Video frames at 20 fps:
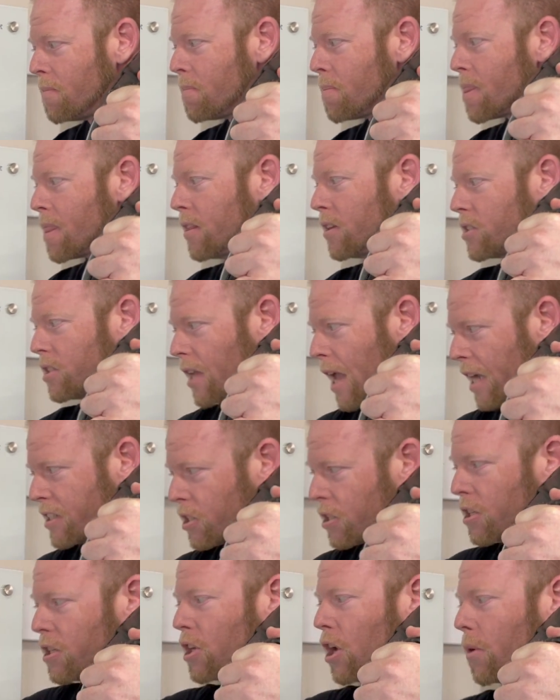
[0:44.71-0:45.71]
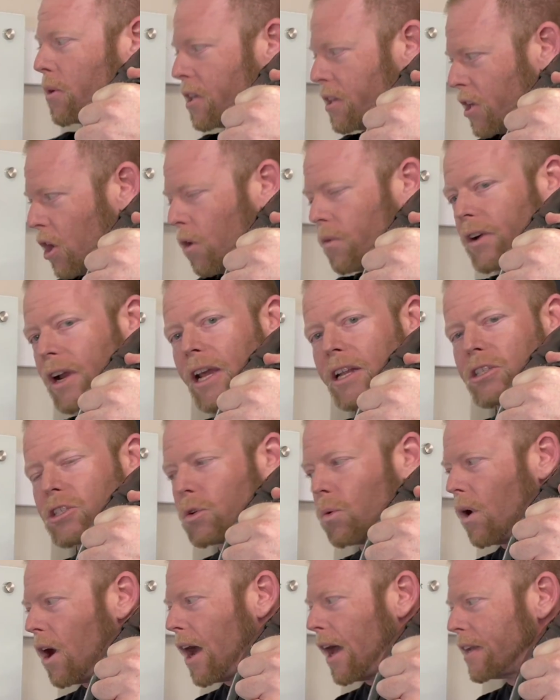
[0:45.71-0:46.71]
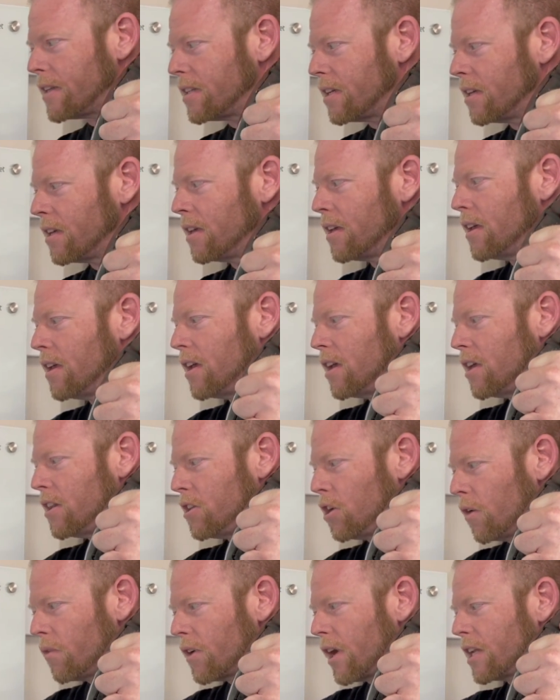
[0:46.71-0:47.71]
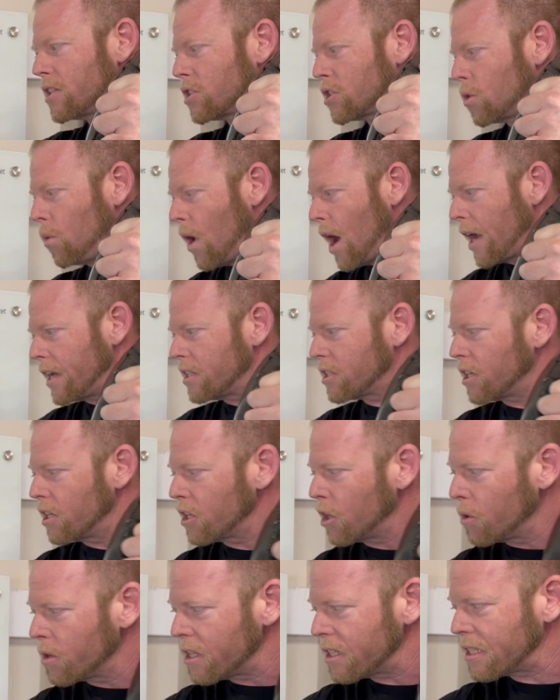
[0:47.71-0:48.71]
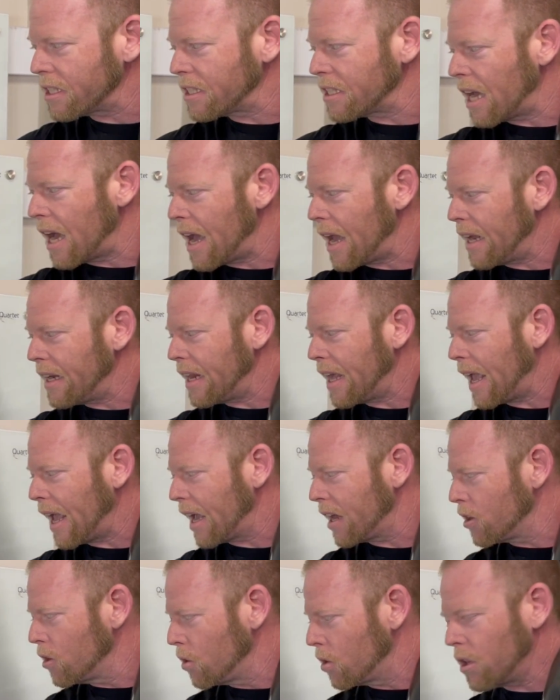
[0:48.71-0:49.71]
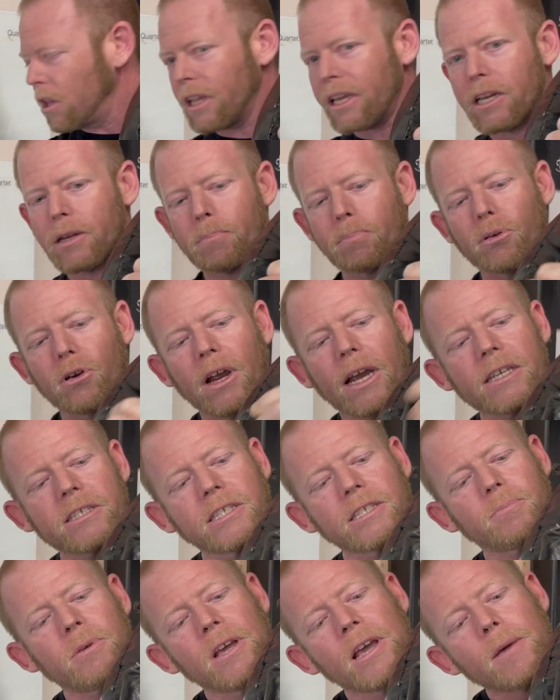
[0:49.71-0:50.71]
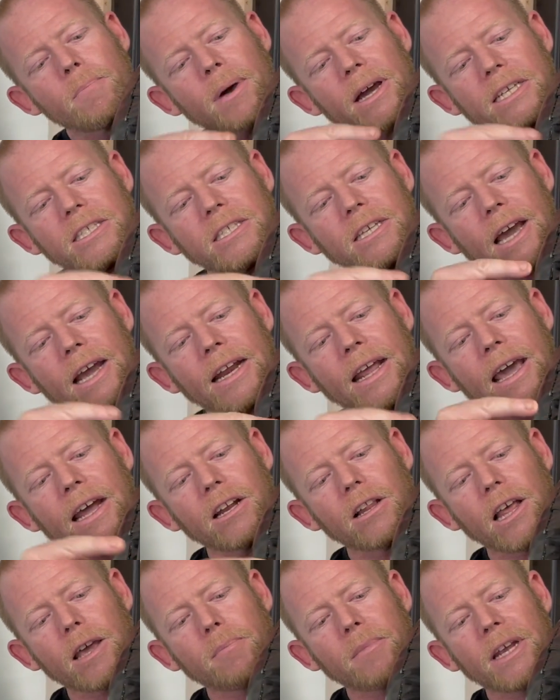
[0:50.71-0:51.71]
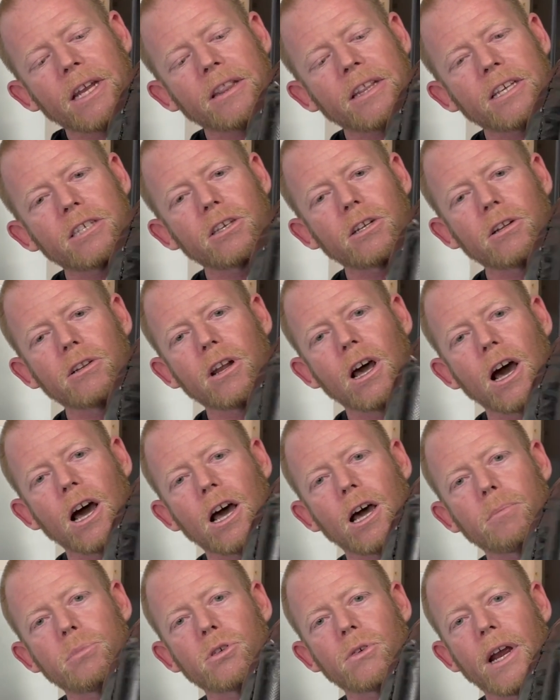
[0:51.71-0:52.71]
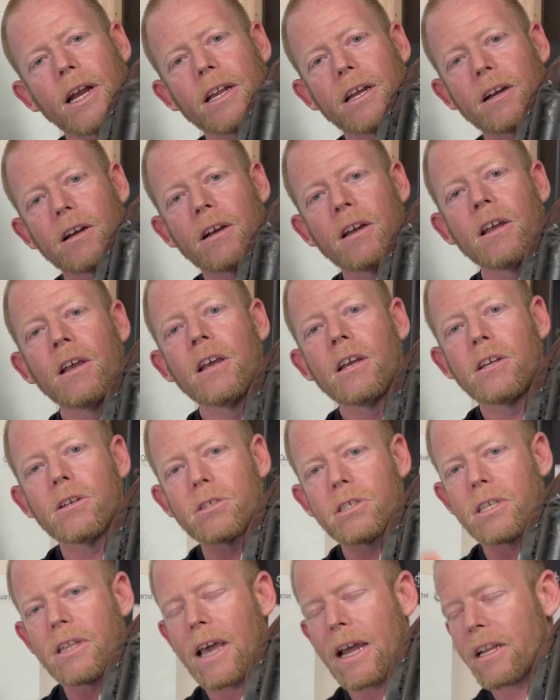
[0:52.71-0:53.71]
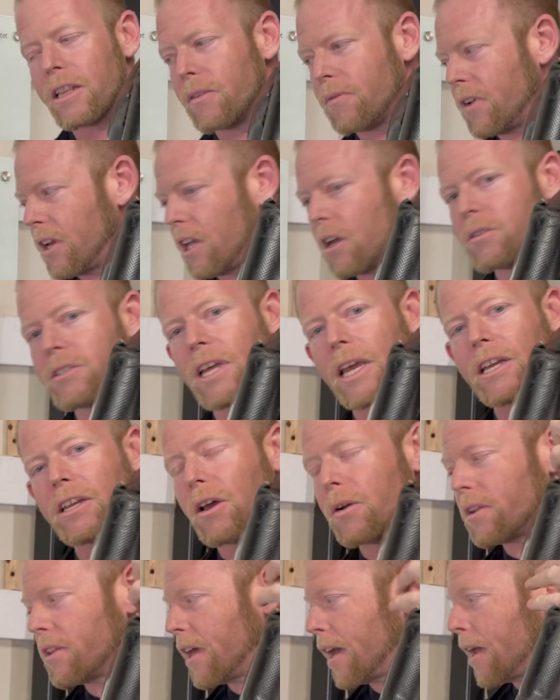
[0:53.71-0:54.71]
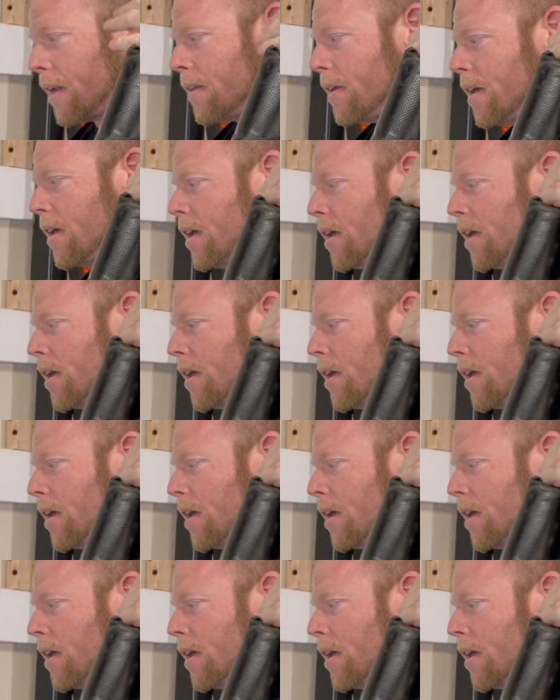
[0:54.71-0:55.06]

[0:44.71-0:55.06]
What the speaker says: The snatch is gonna go into the overhead squat. The overhead squat is gonna go to the side handle clean and press. By side handle, I mean these little knobs right here. You'll see that in the video, take note of that.